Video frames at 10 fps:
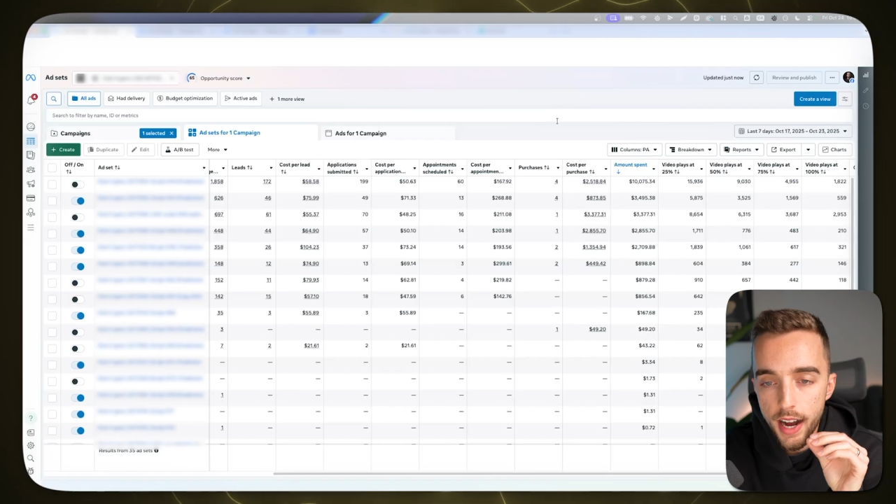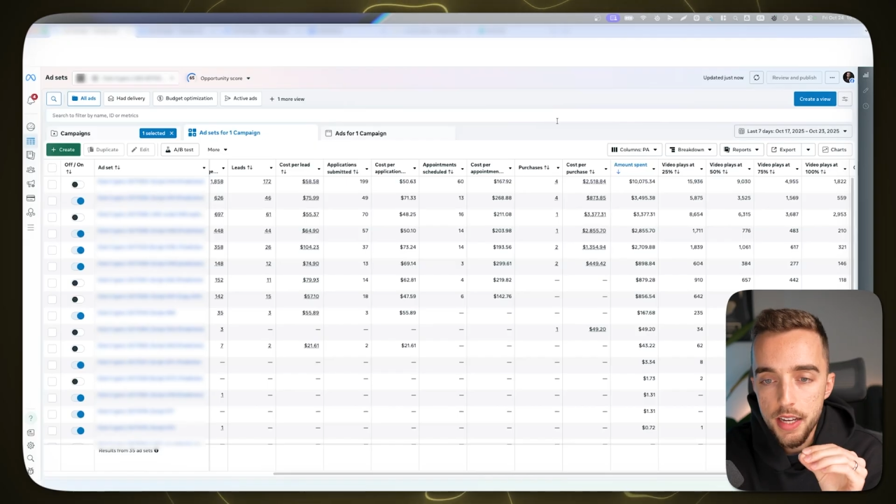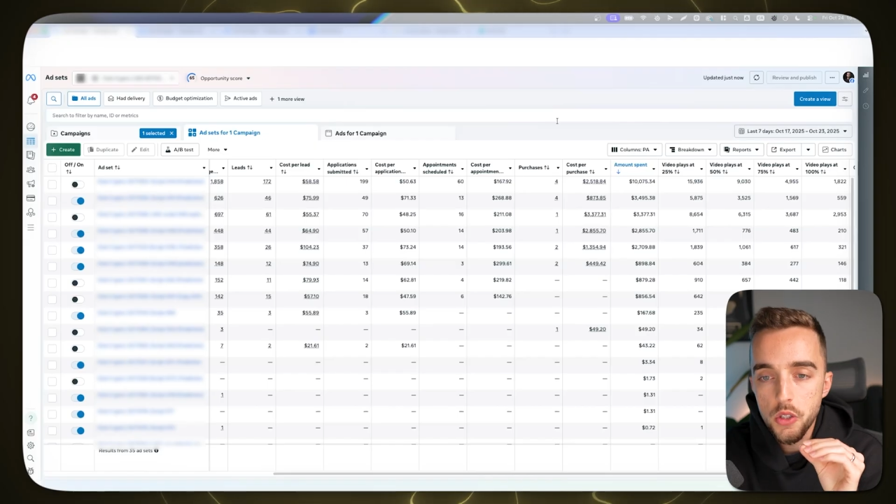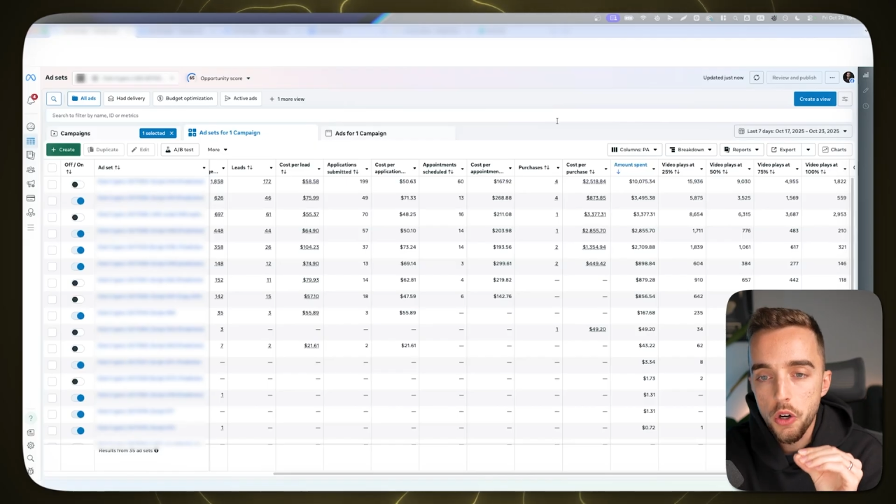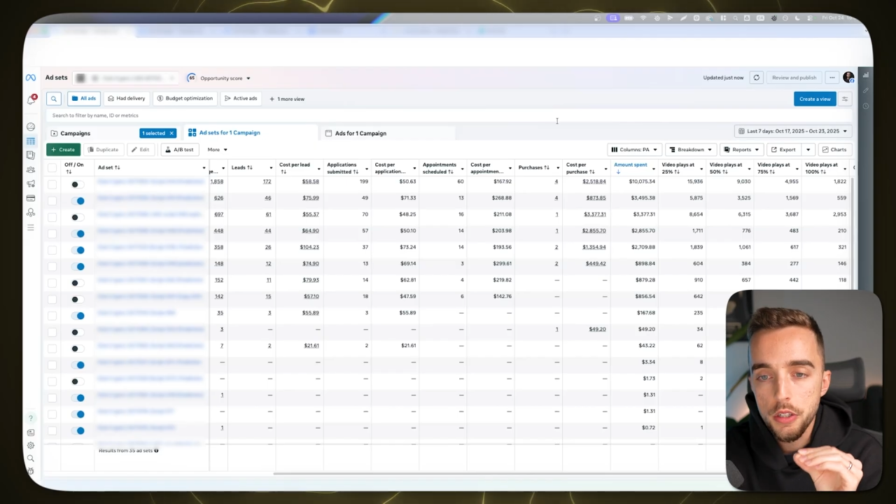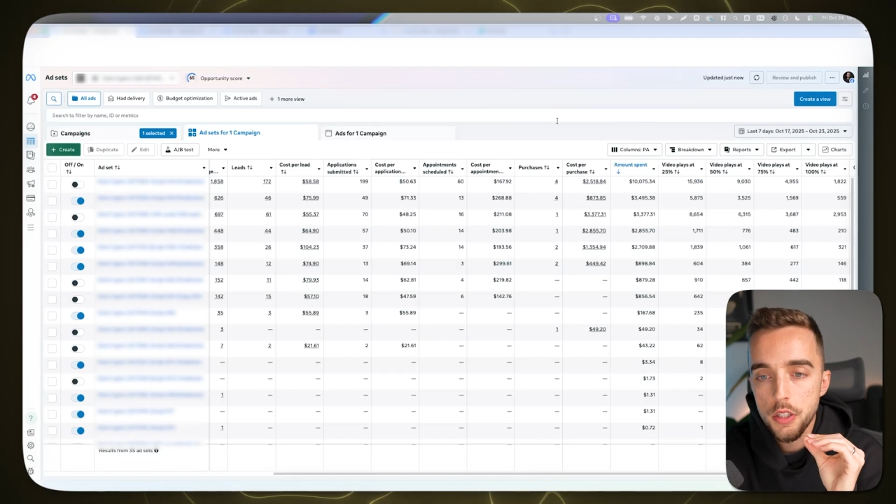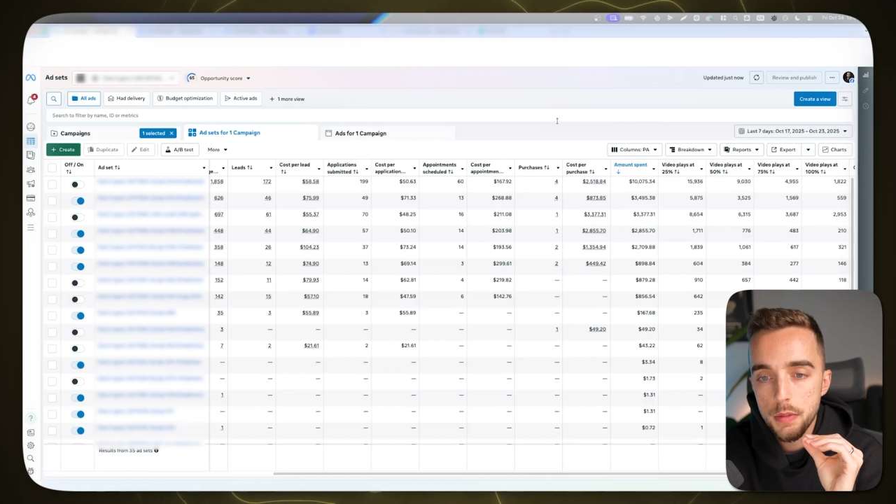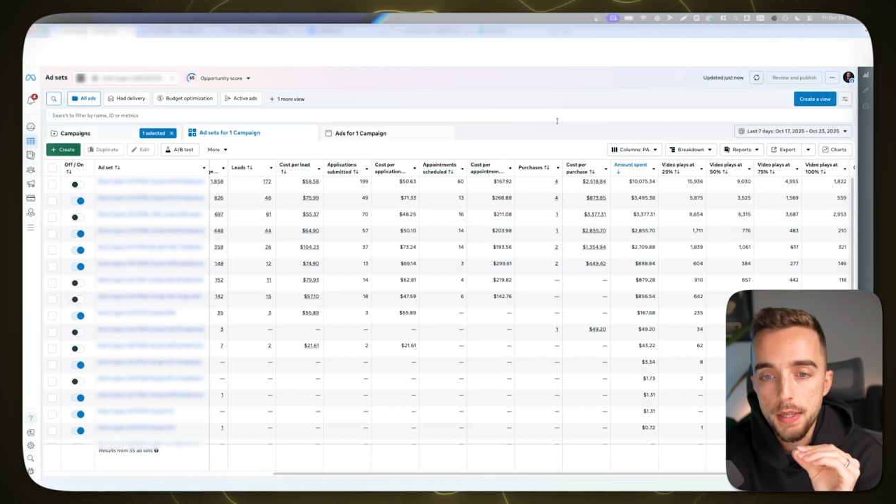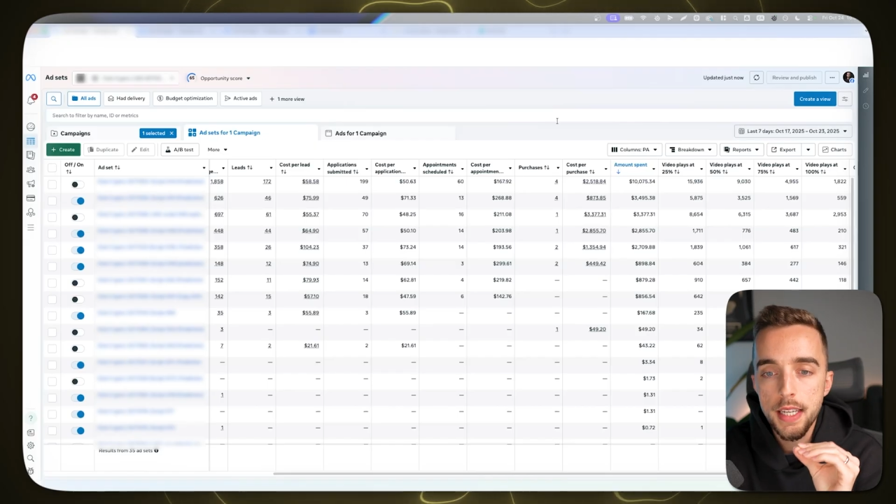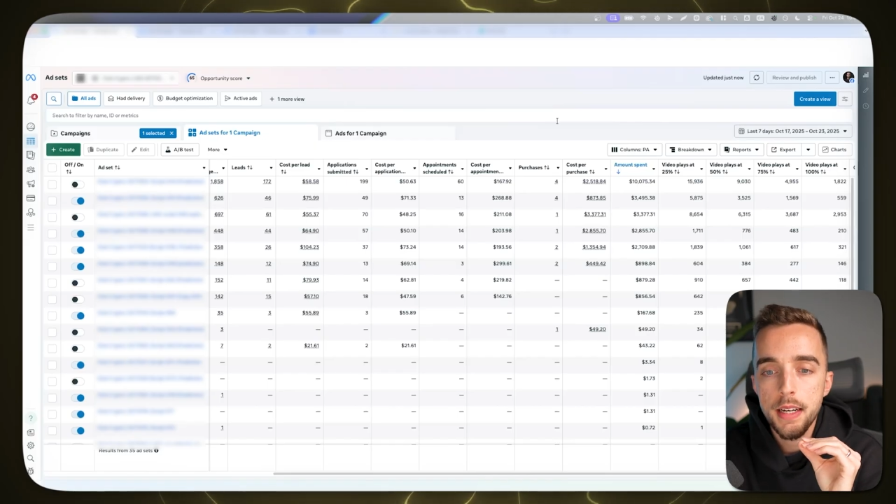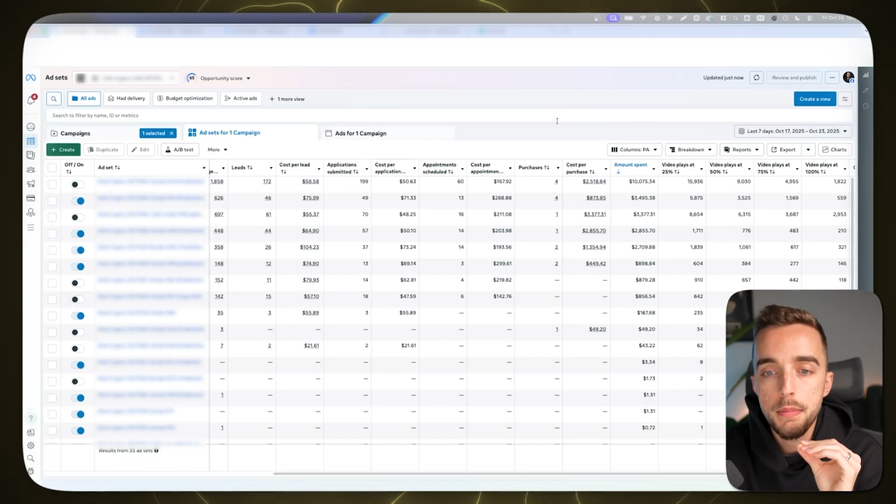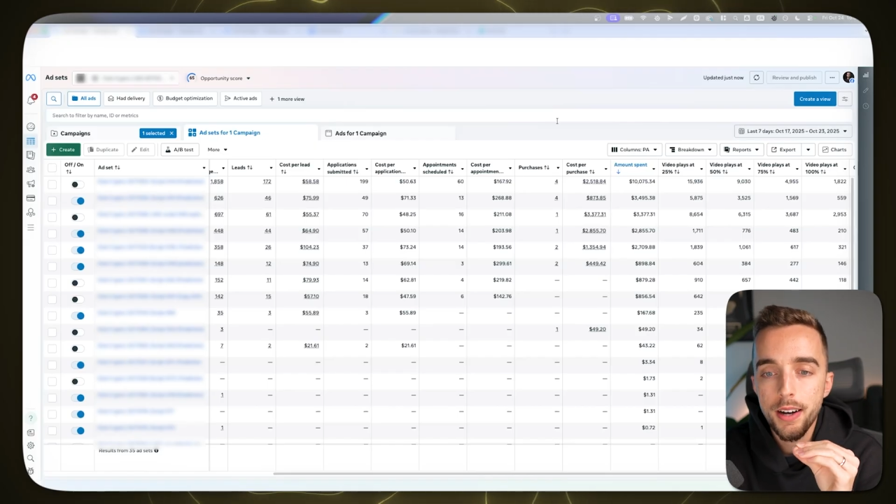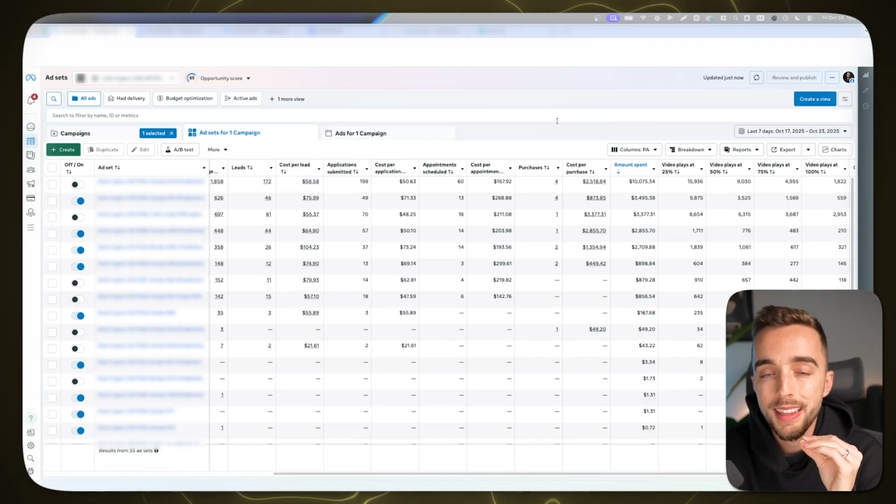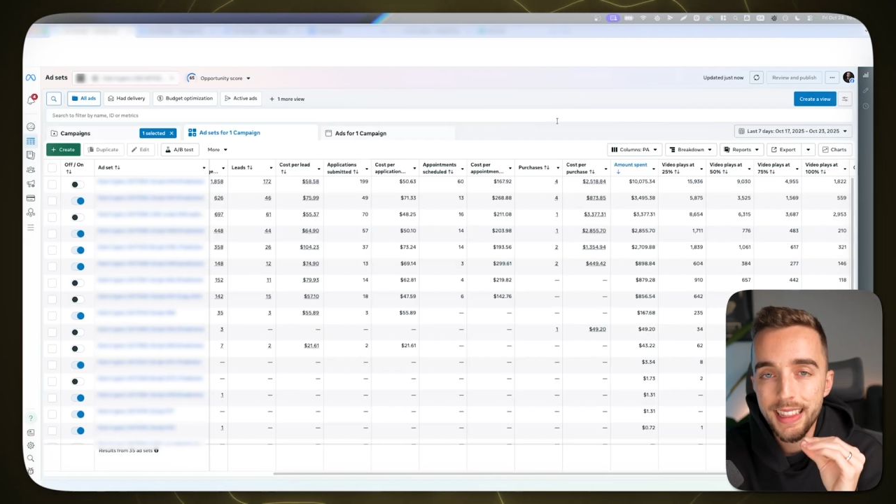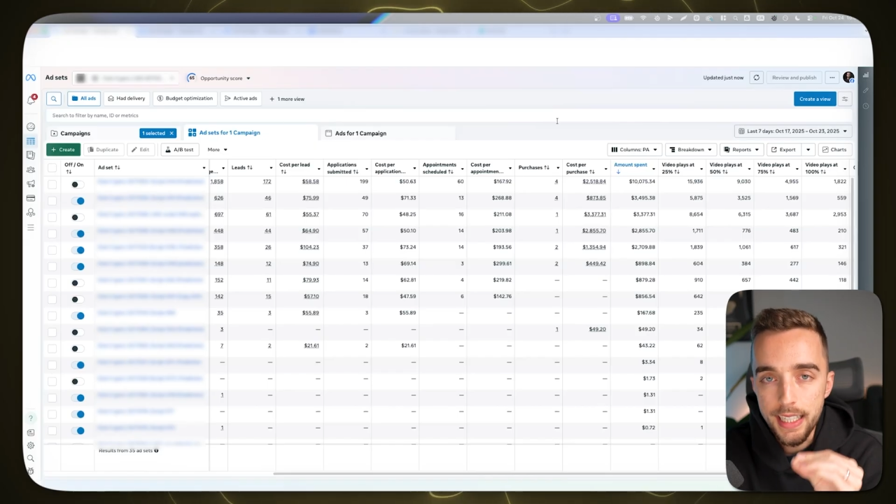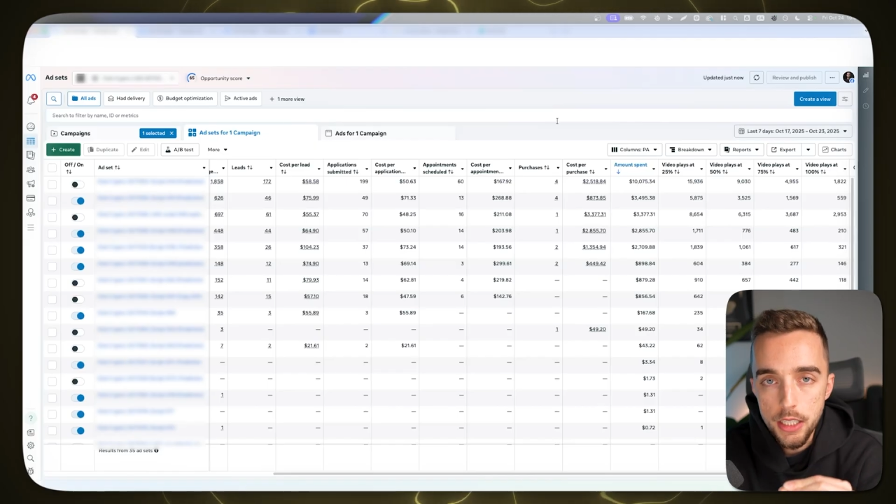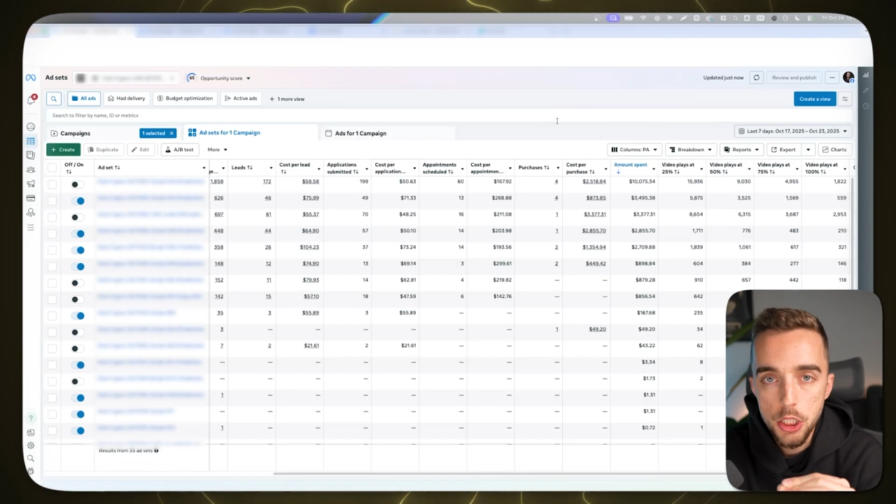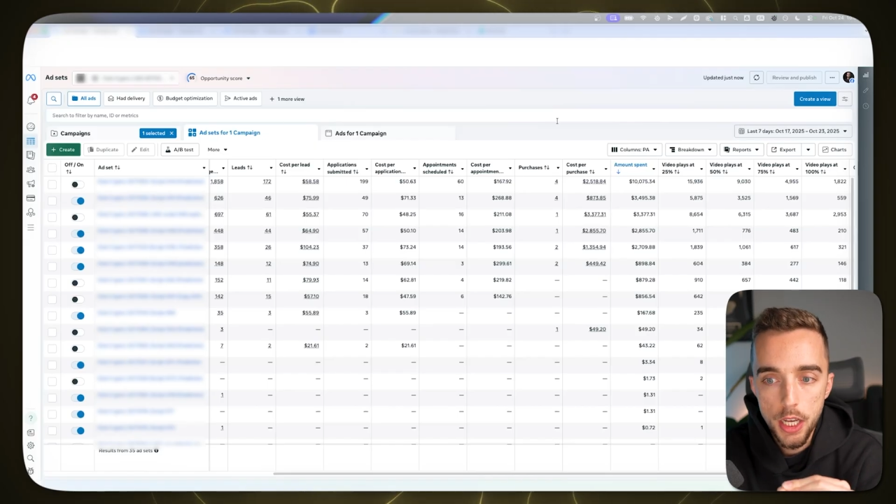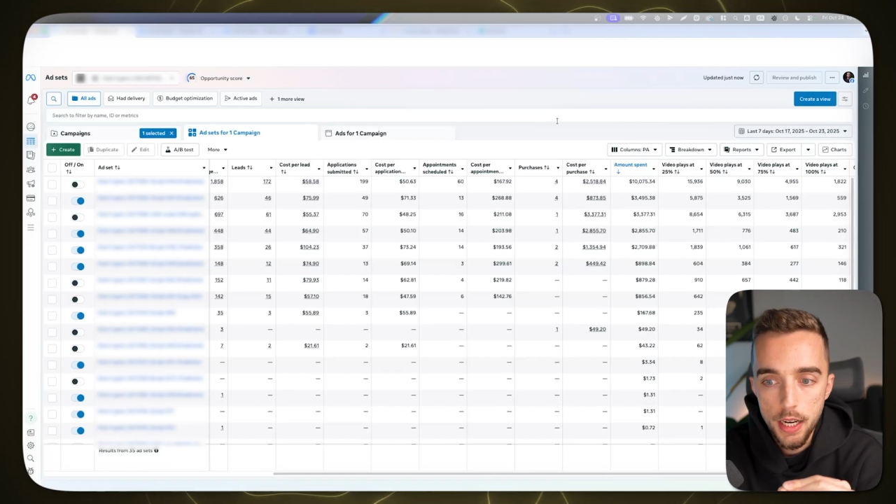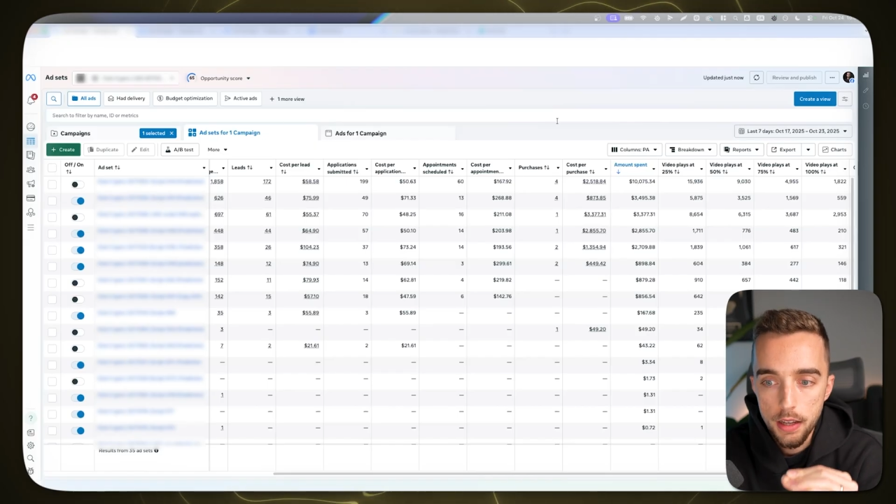I started speaking about lead
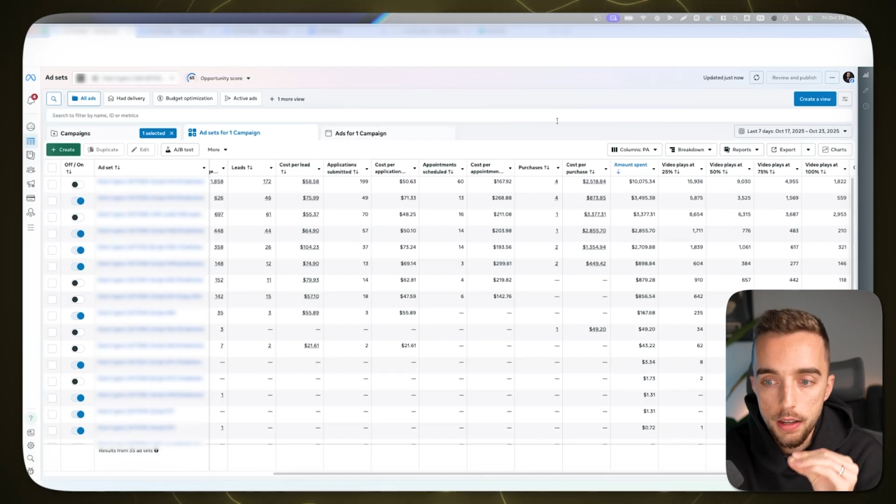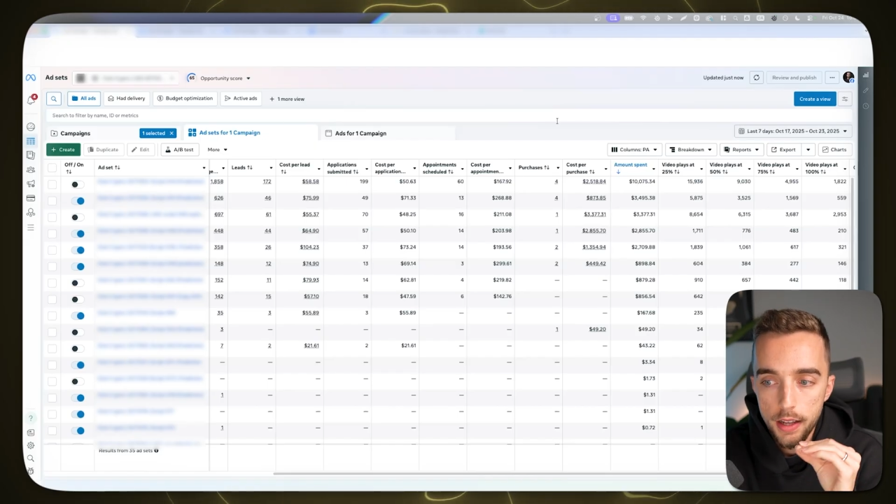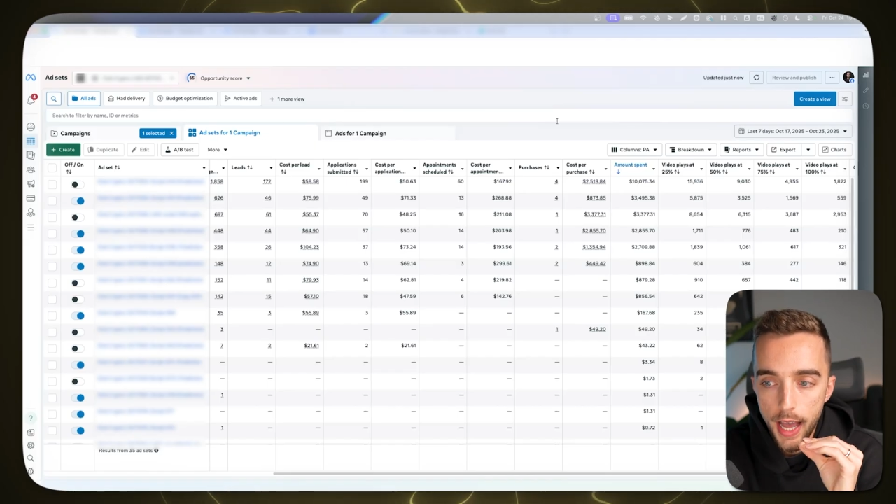gen